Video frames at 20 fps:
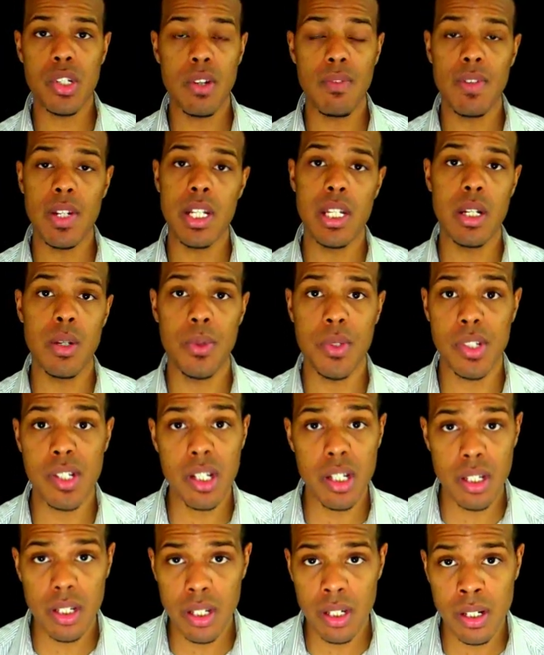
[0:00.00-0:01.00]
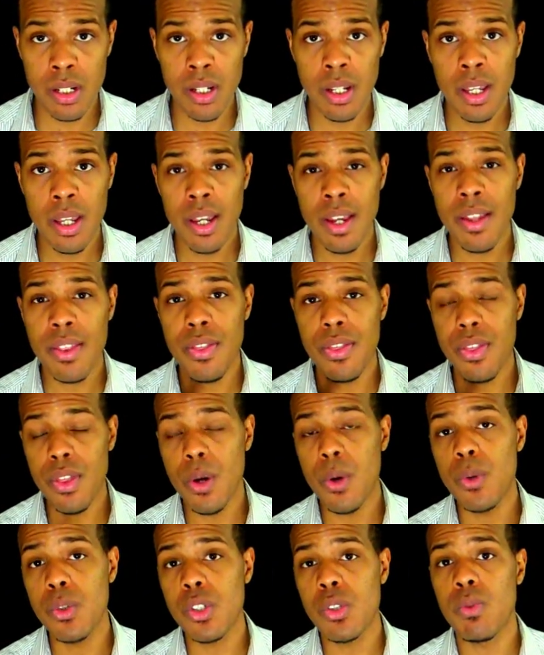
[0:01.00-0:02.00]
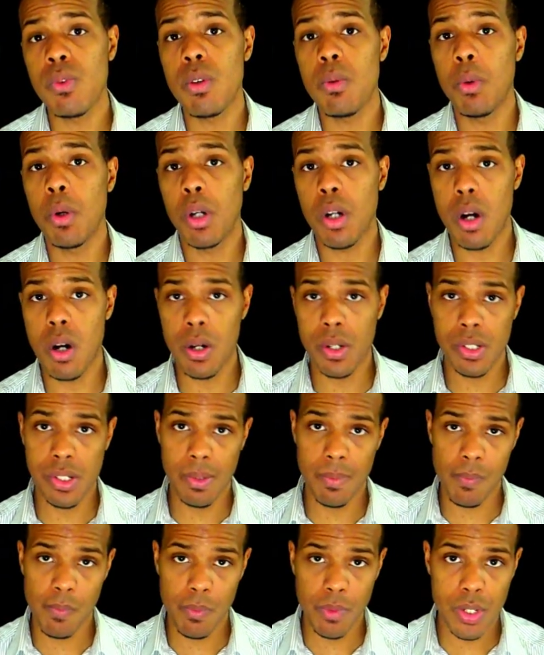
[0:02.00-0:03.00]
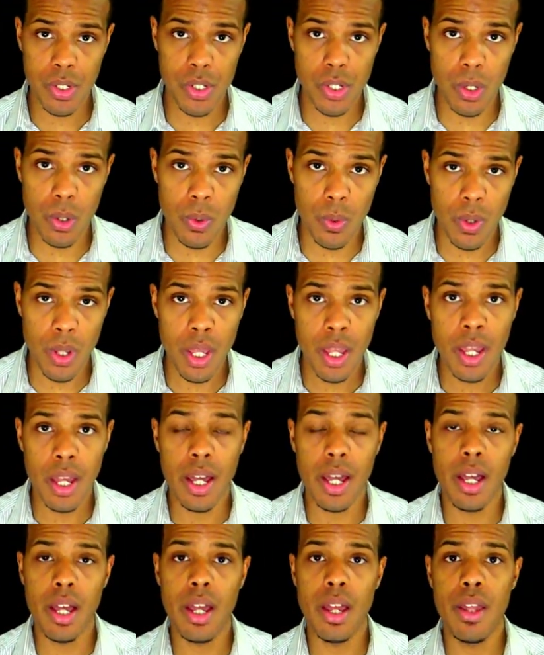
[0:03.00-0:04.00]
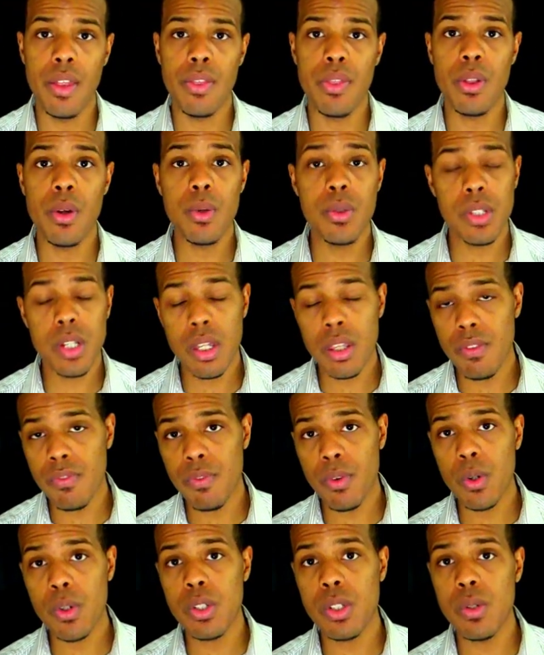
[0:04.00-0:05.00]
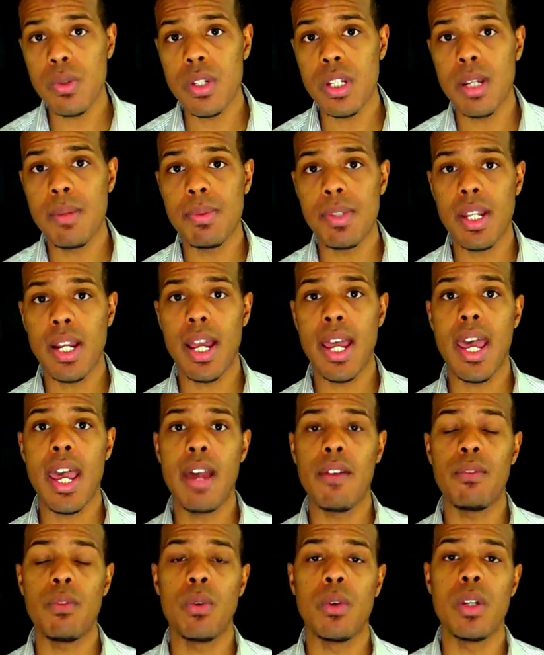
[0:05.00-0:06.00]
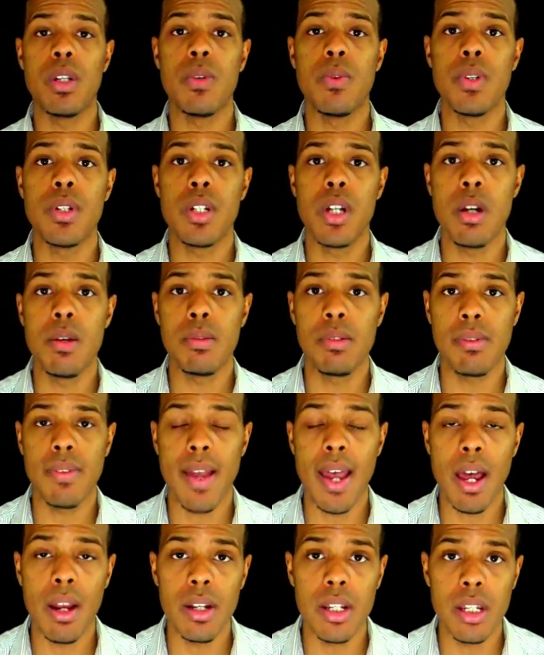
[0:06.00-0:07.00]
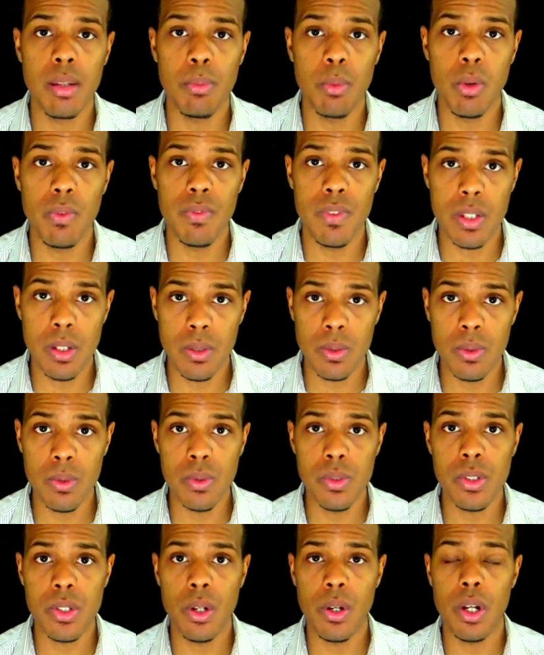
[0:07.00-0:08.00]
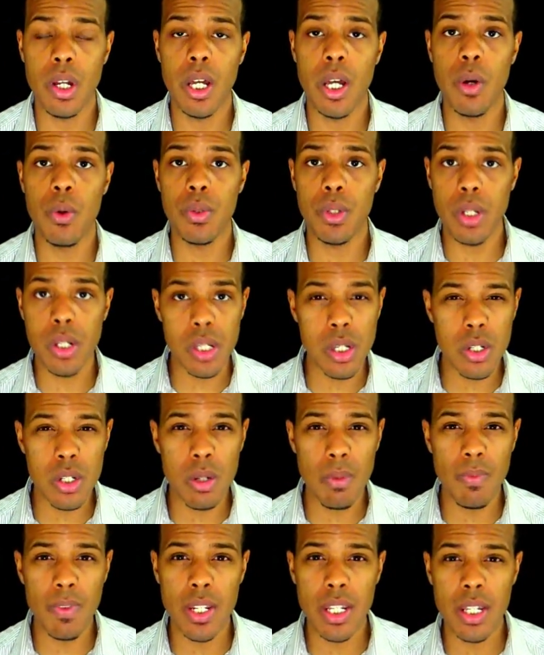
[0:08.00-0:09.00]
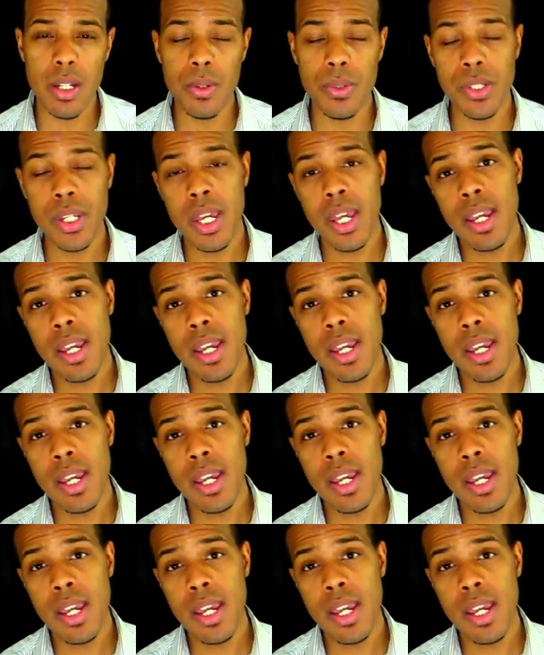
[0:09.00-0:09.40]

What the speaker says: your video is good, those three work awesome. So those are the first two tips that I have for you in terms of how to get more views on your YouTube videos.